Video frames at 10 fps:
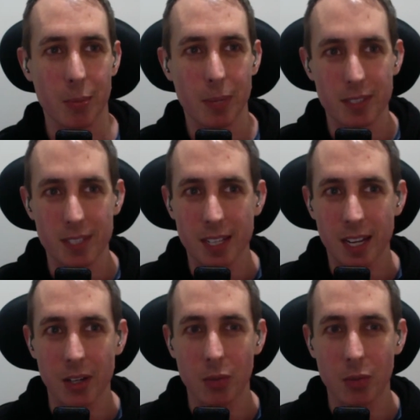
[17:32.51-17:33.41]

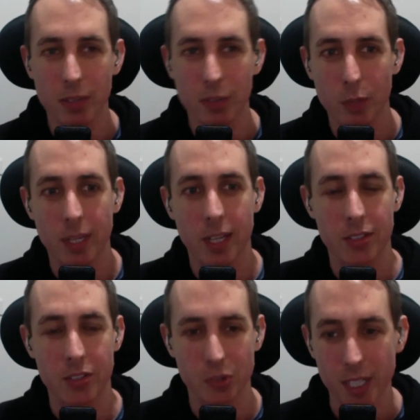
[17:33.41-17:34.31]
pizzicato reverbed out
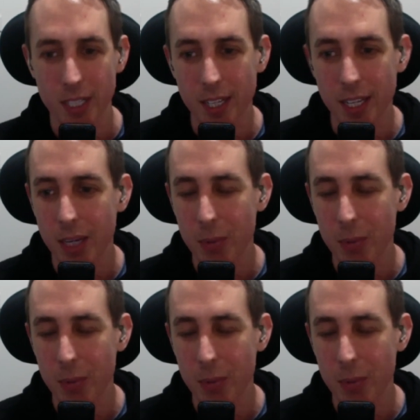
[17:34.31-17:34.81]
string layer,